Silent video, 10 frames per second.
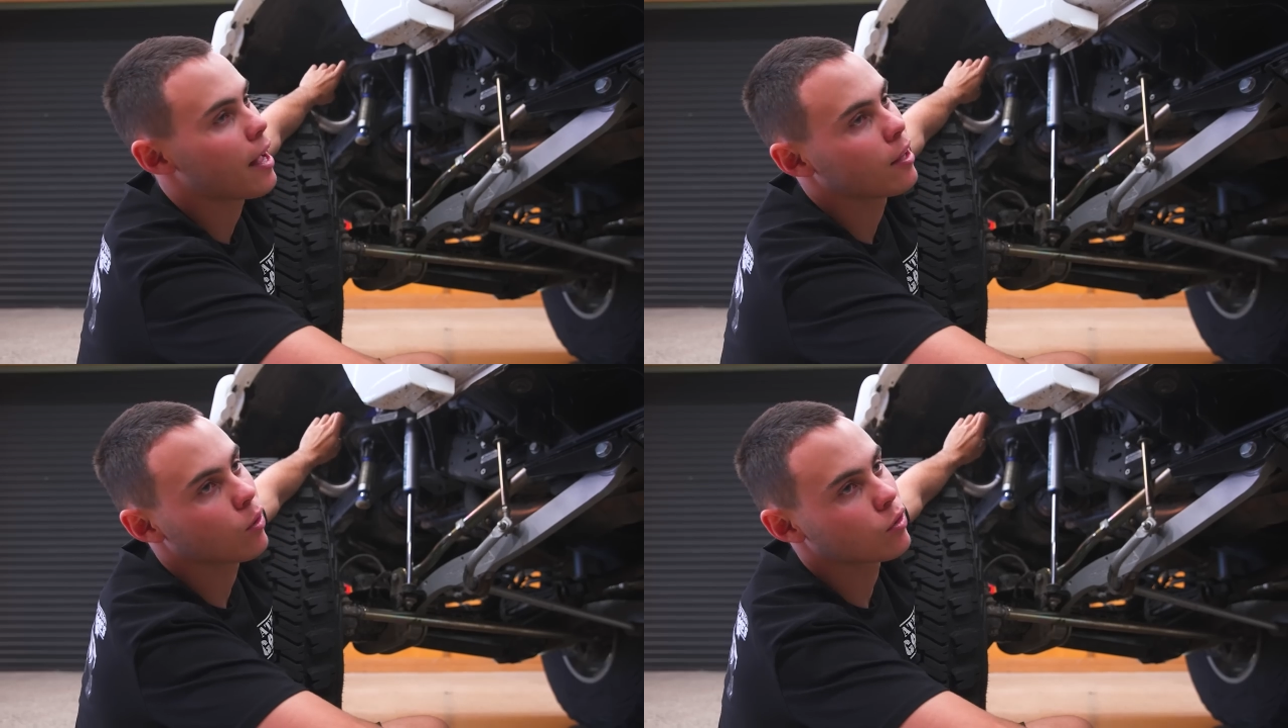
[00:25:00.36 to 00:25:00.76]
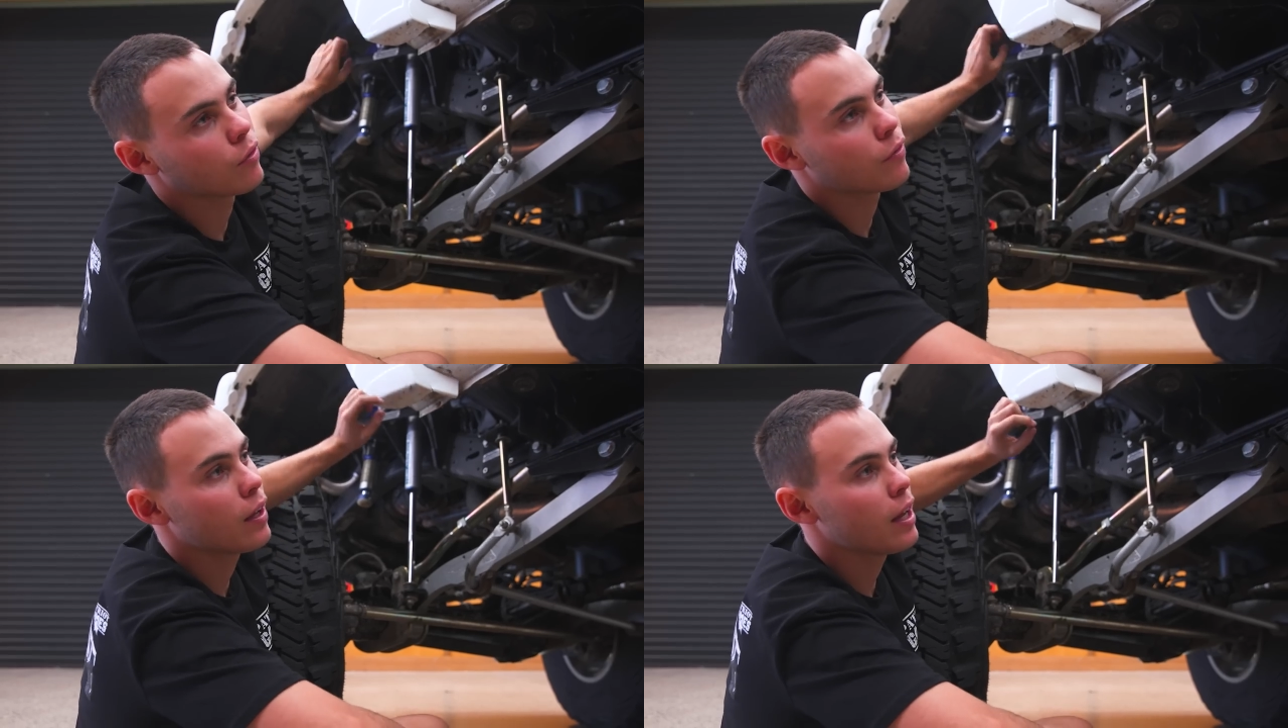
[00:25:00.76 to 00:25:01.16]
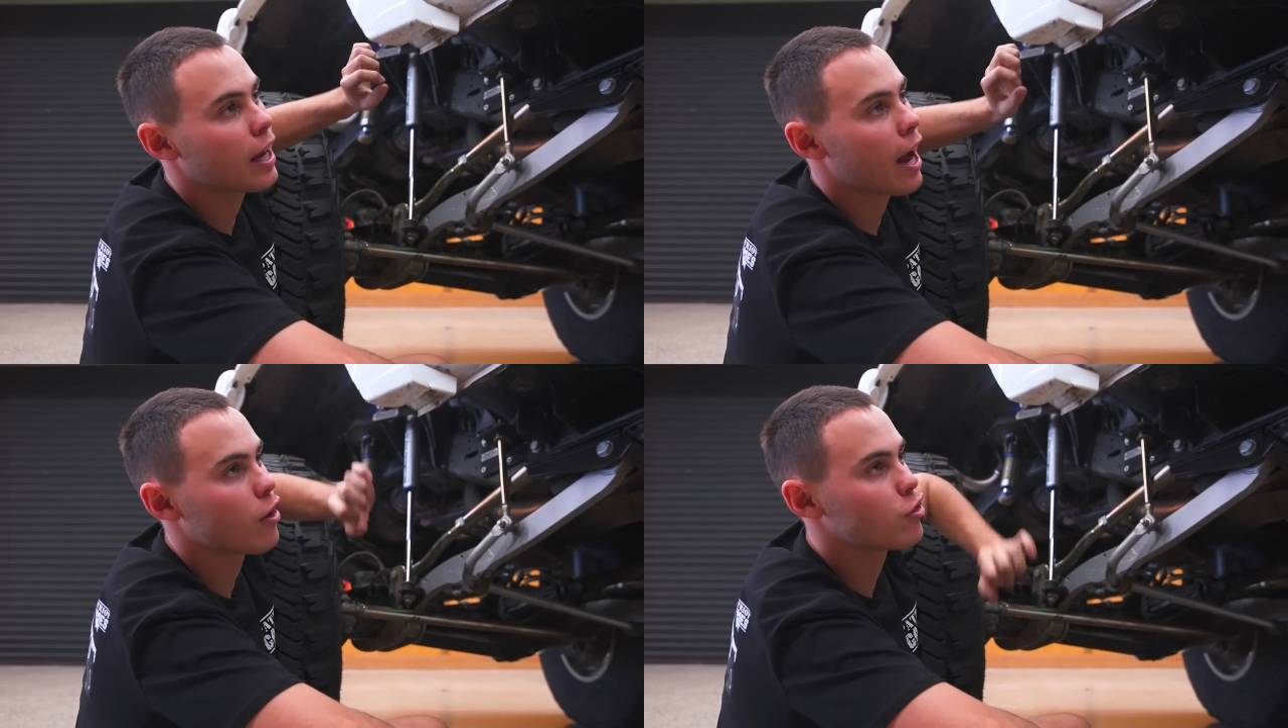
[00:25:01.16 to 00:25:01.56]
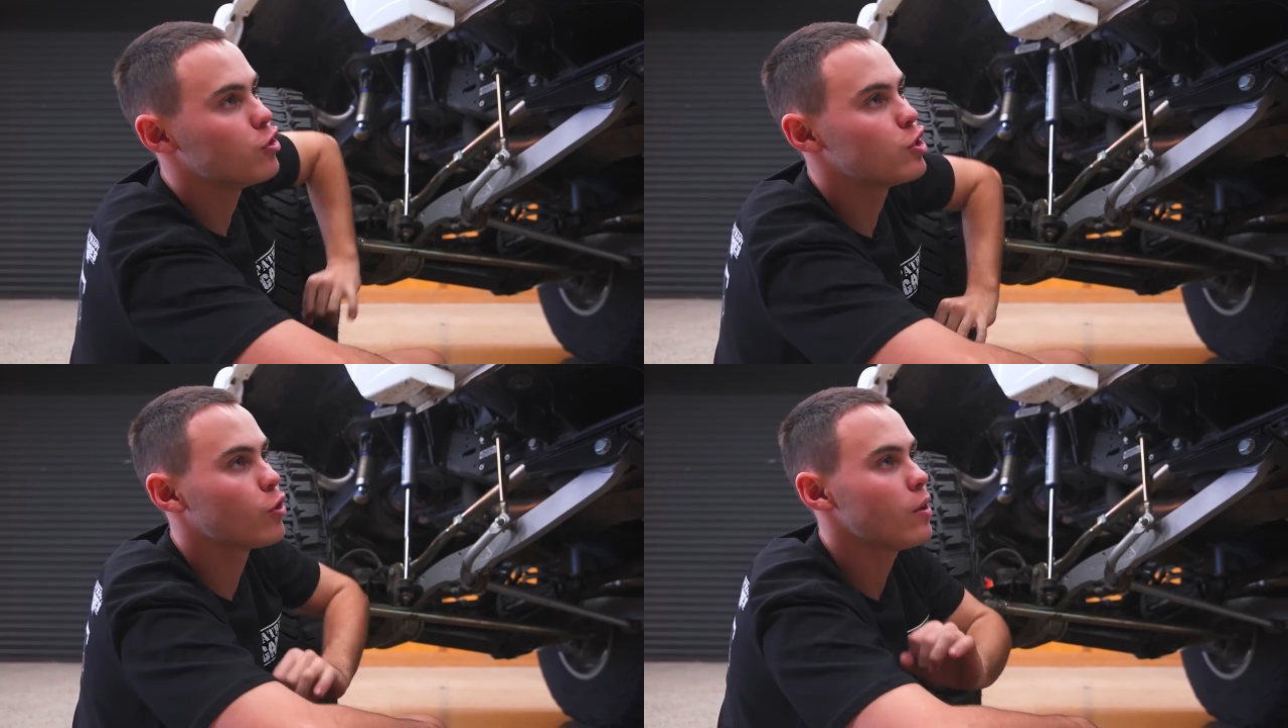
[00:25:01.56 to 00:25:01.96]
a lot of character
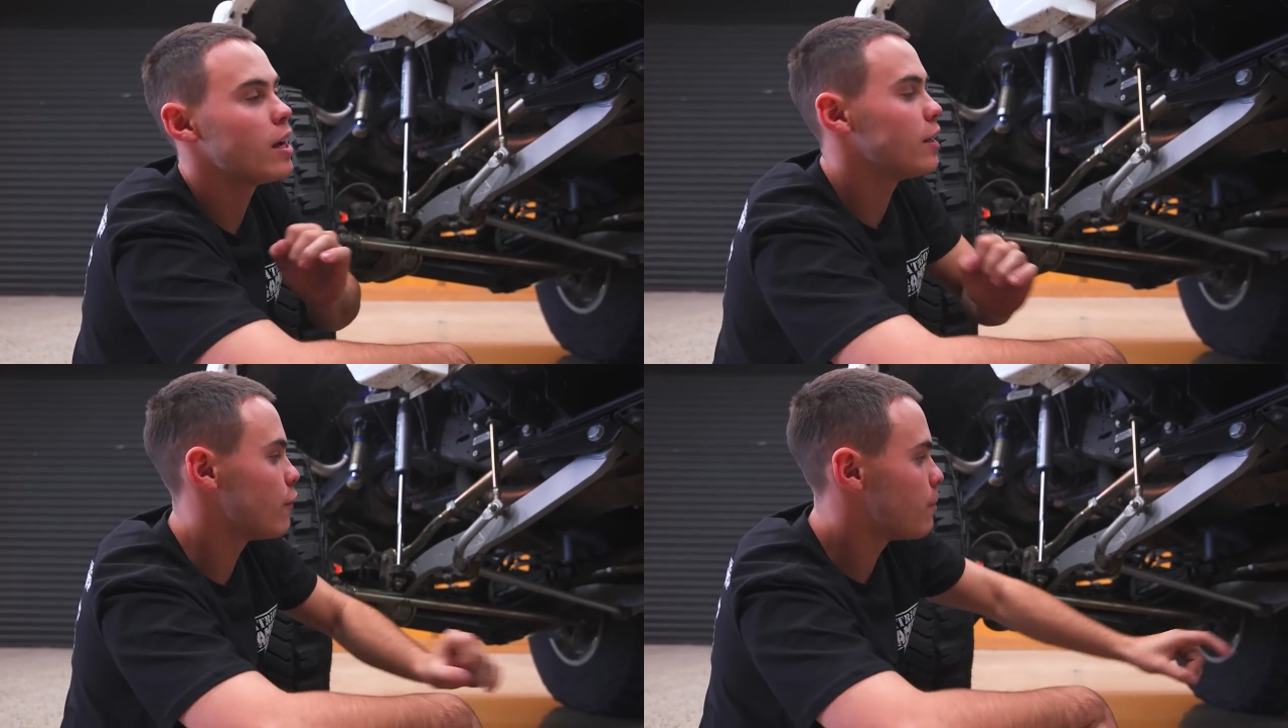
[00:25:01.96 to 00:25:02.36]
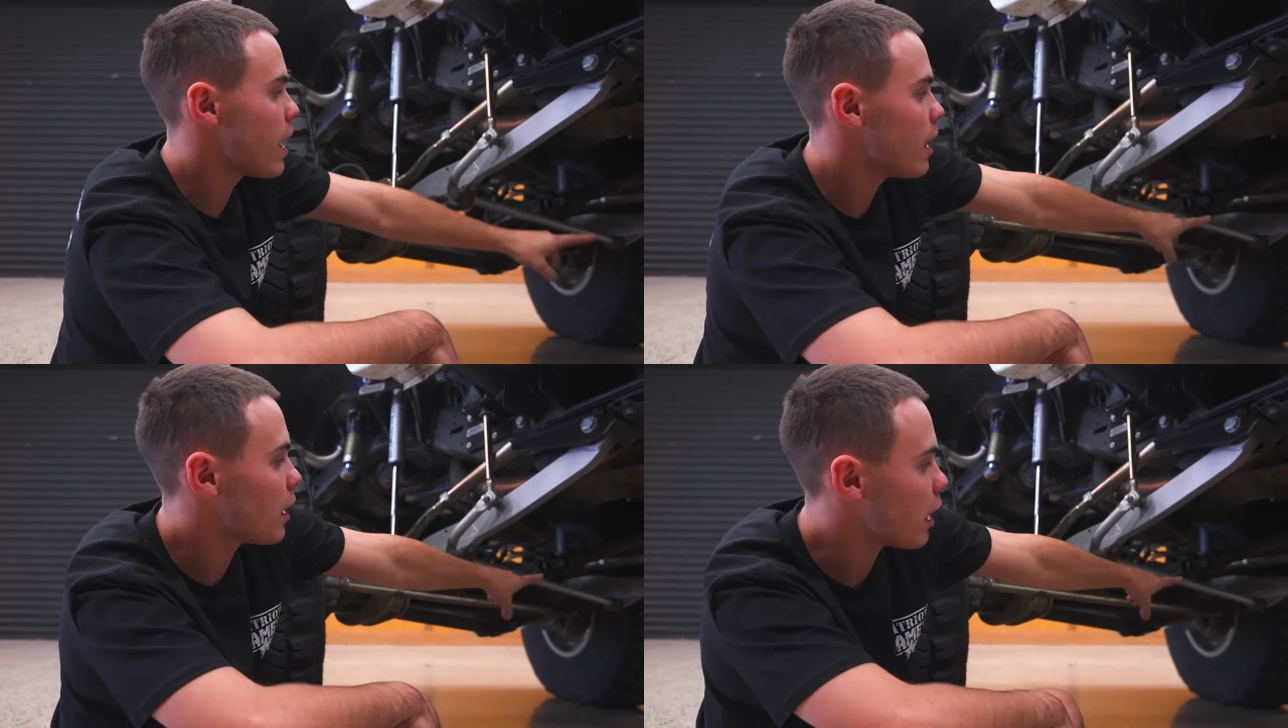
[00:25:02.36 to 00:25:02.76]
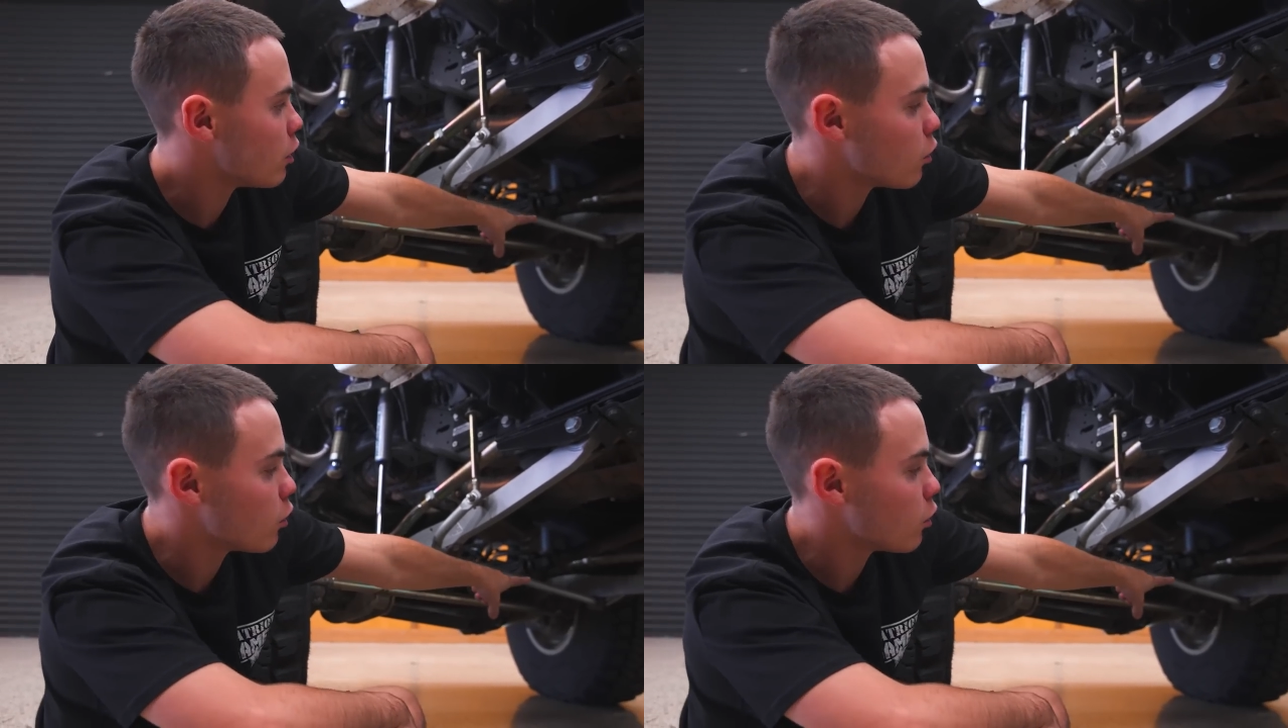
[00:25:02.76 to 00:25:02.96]
into it. And if you pan and